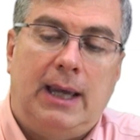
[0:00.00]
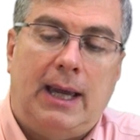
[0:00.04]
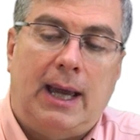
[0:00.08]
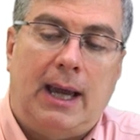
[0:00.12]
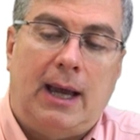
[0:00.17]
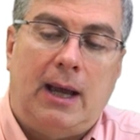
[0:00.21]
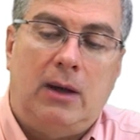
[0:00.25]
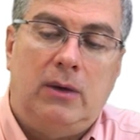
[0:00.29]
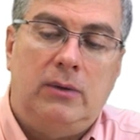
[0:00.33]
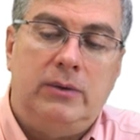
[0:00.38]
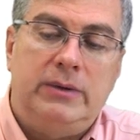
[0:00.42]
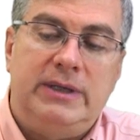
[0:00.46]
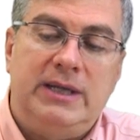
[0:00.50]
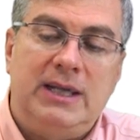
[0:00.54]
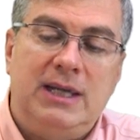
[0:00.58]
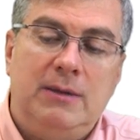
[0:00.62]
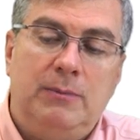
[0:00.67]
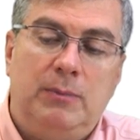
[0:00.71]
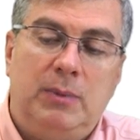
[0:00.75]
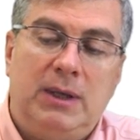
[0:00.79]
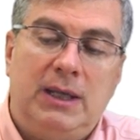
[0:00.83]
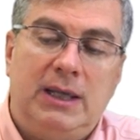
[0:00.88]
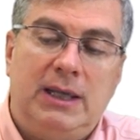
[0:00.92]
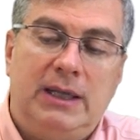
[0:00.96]
How
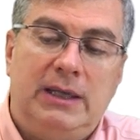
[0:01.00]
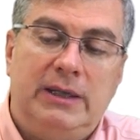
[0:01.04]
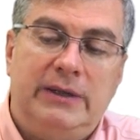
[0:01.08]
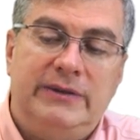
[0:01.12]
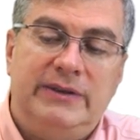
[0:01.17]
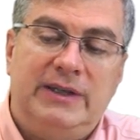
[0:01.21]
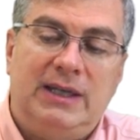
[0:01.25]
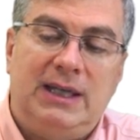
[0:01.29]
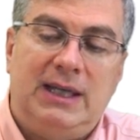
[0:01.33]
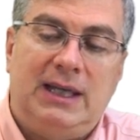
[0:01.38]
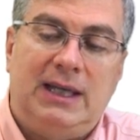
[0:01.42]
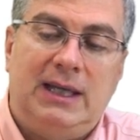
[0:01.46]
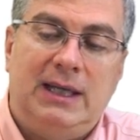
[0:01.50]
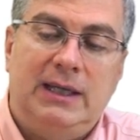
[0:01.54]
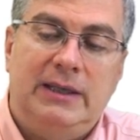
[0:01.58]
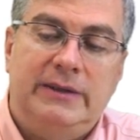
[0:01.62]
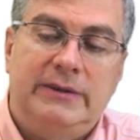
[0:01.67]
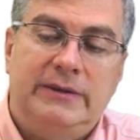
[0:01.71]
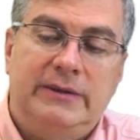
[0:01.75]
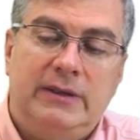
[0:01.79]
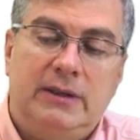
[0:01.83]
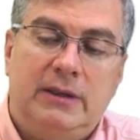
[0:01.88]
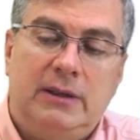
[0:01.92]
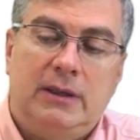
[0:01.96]
deep is
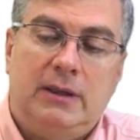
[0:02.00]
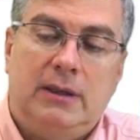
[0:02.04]
it?